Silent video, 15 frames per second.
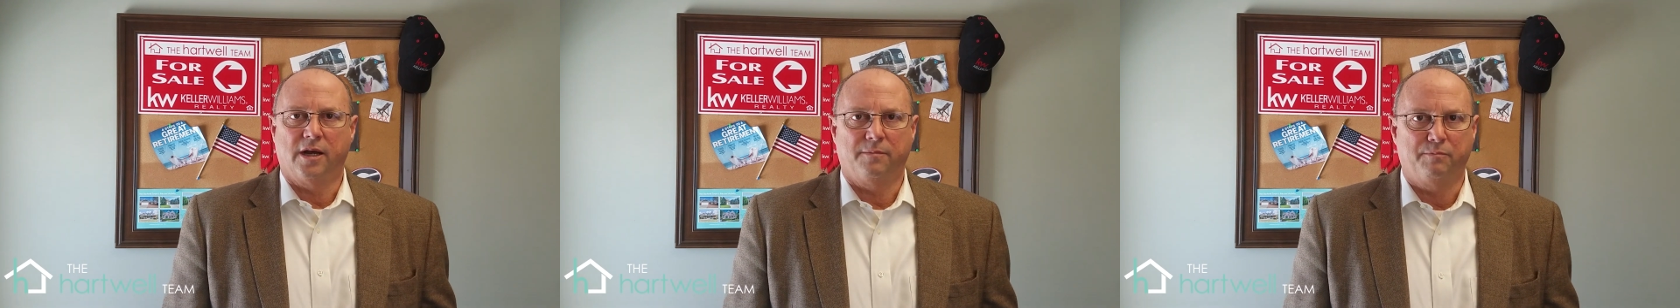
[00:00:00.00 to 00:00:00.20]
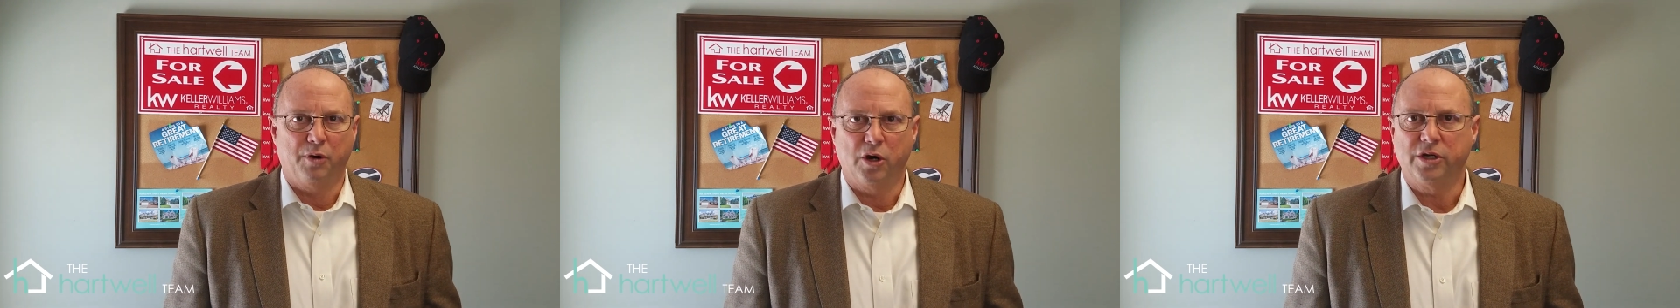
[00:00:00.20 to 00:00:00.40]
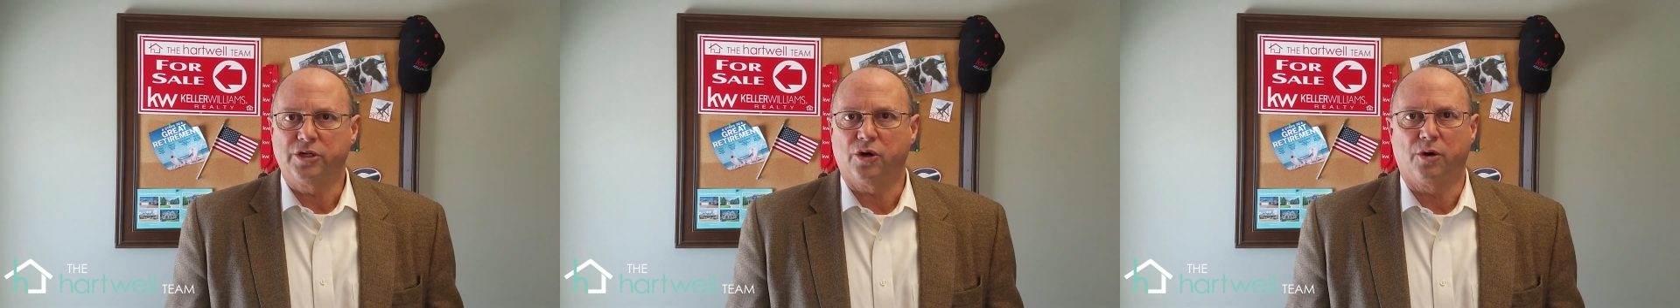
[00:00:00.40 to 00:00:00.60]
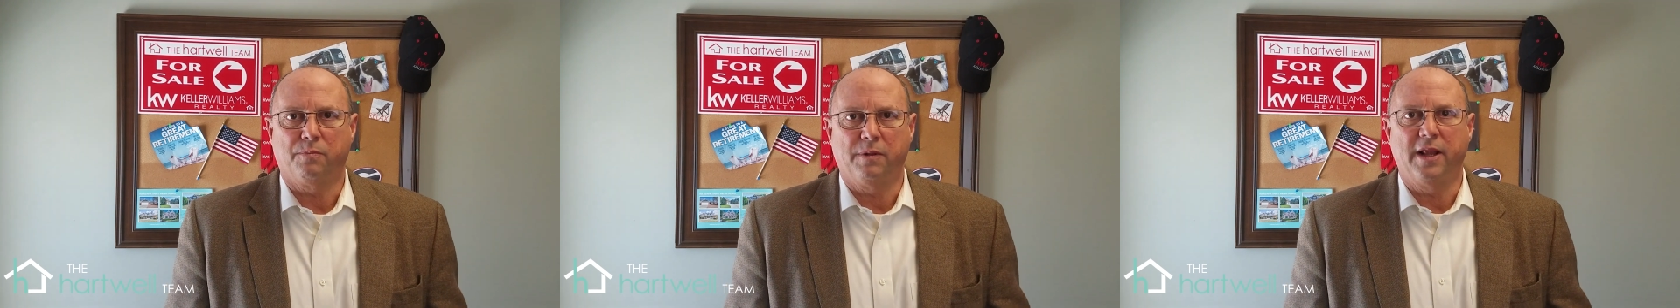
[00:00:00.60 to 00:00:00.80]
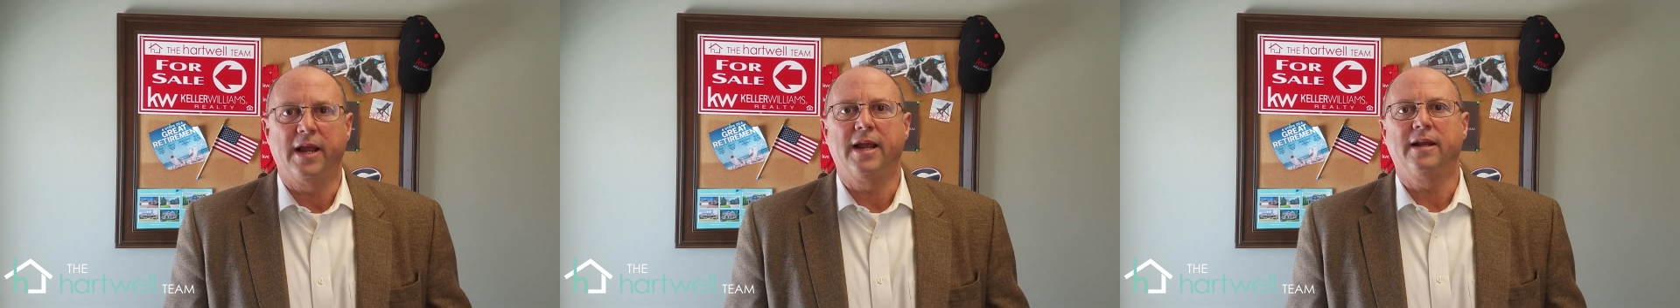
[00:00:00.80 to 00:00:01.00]
bush or
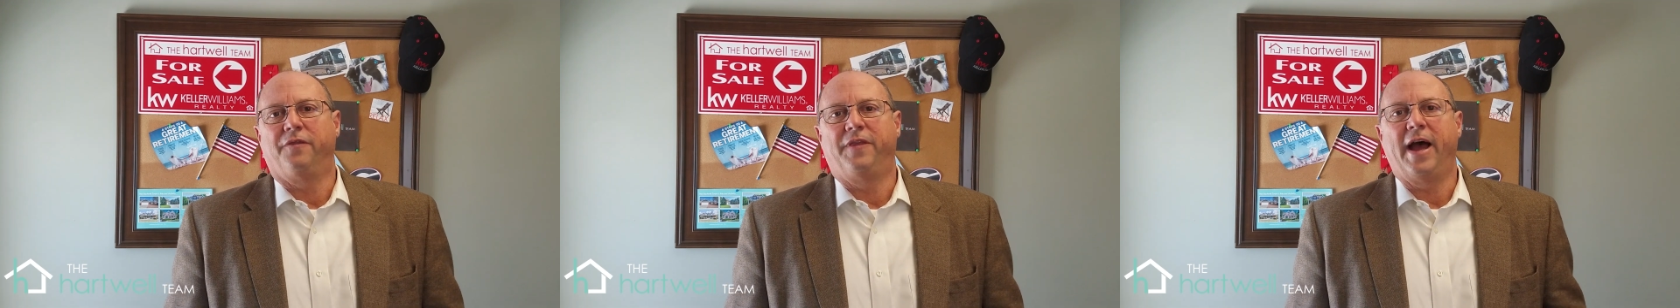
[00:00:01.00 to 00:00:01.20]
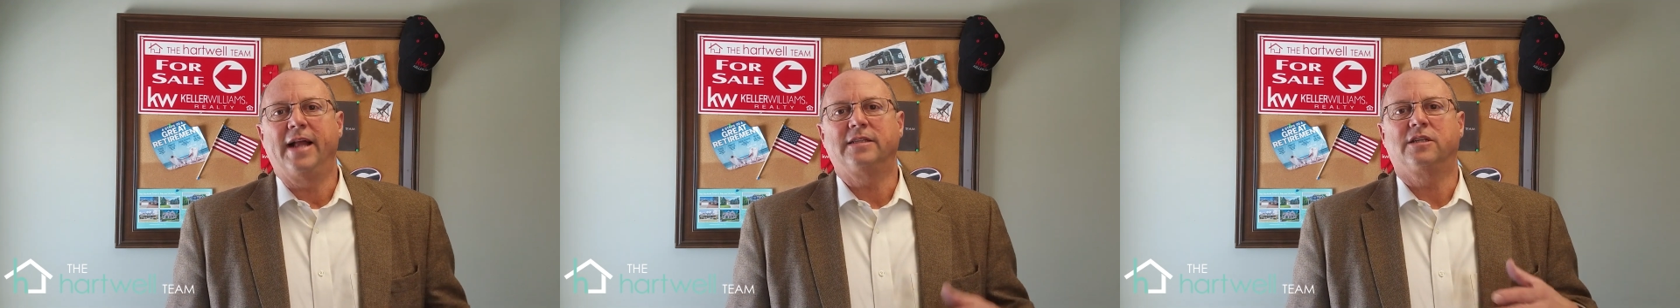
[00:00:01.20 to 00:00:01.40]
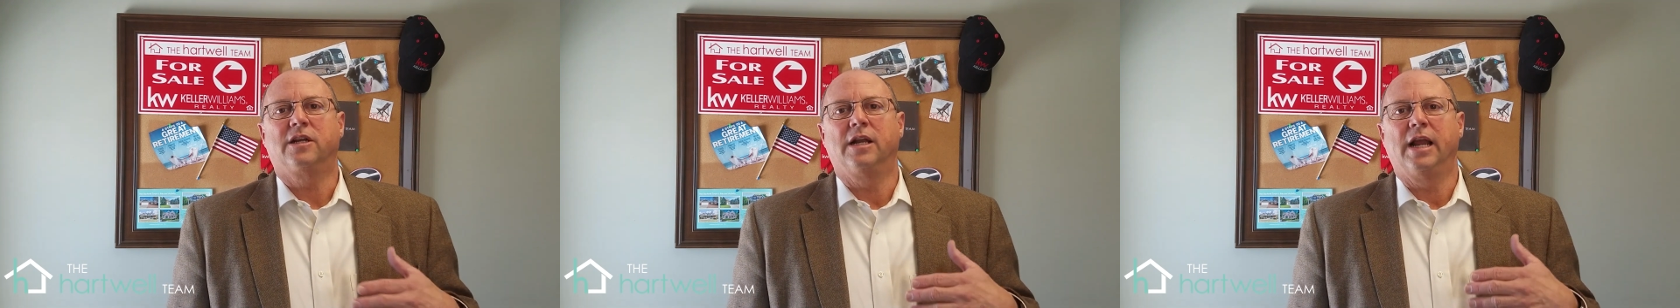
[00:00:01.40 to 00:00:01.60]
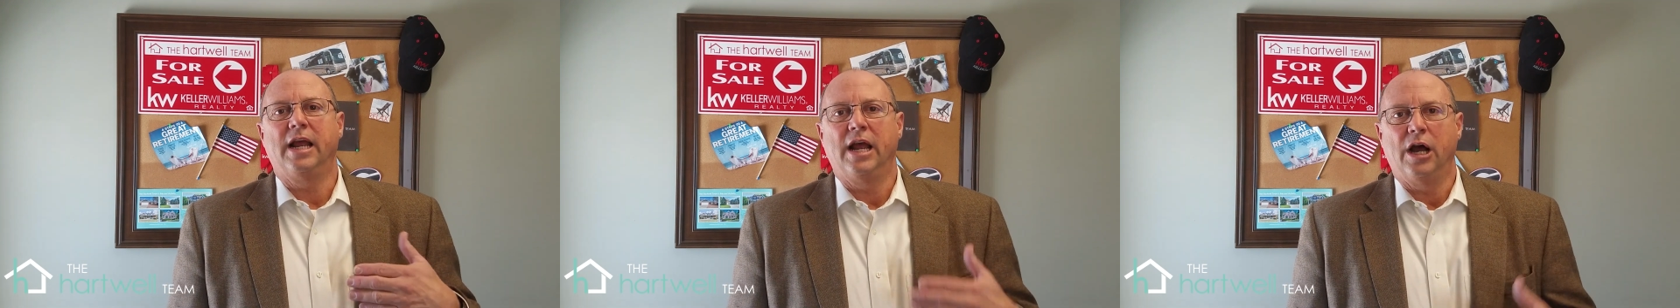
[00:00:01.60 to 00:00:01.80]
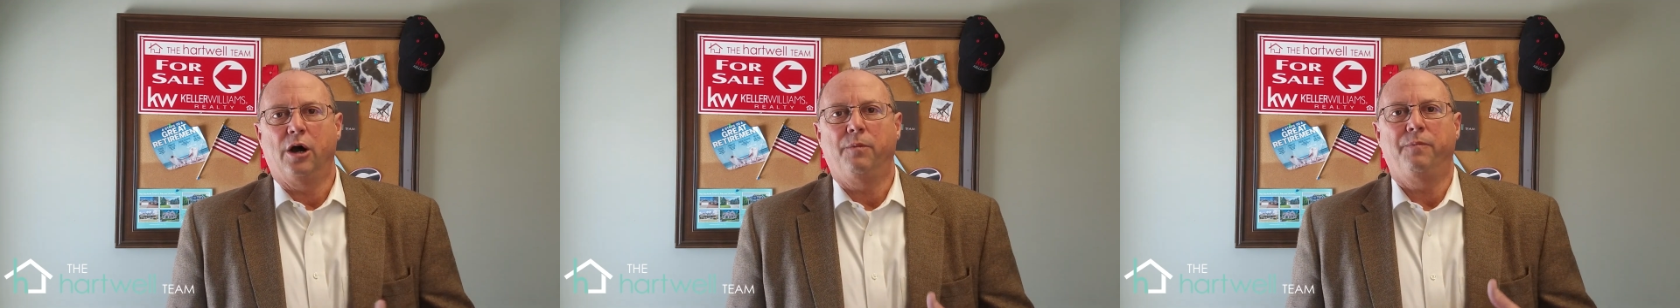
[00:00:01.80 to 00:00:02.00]
plant. That's going to
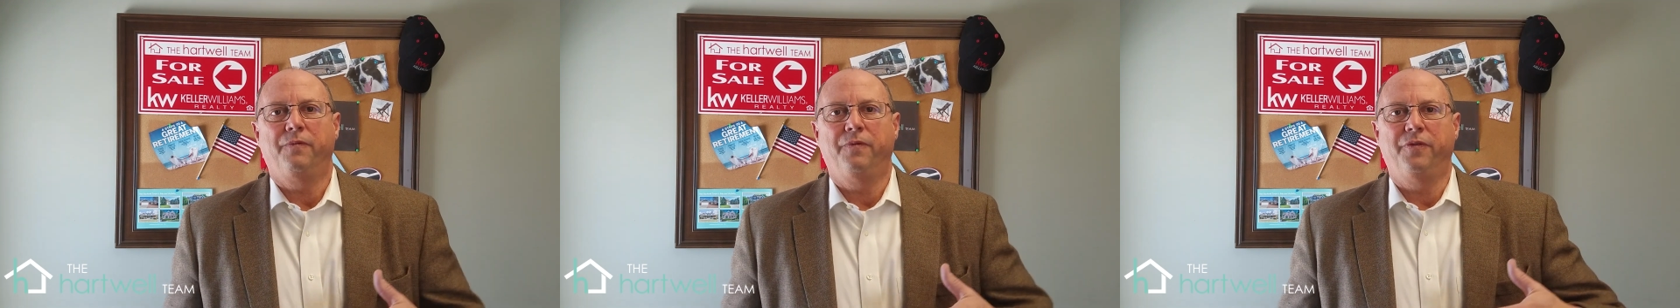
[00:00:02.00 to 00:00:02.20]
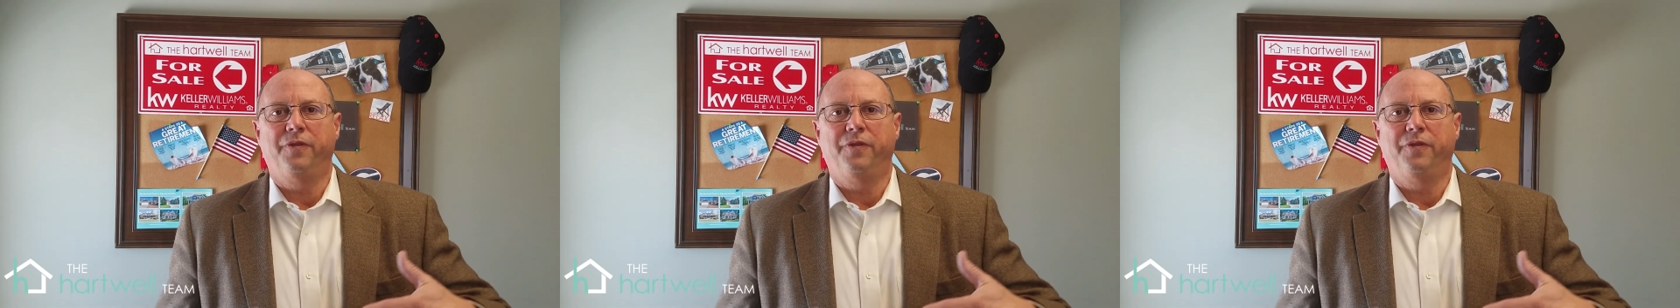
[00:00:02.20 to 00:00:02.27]
help